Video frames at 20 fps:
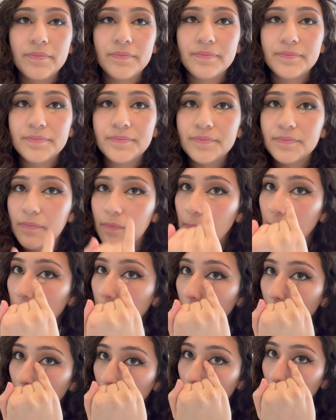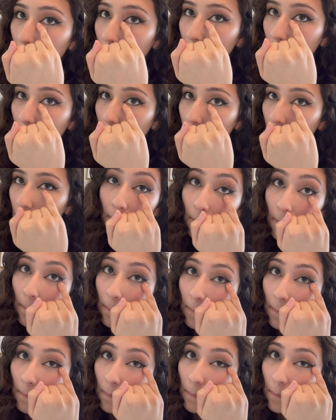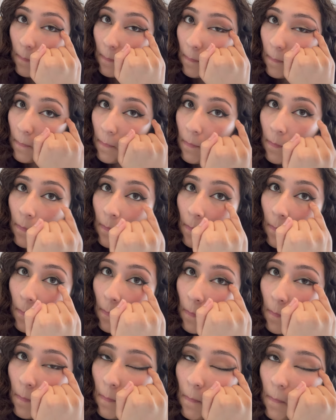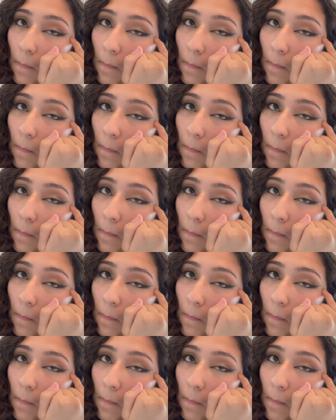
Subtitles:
Nobody speaks.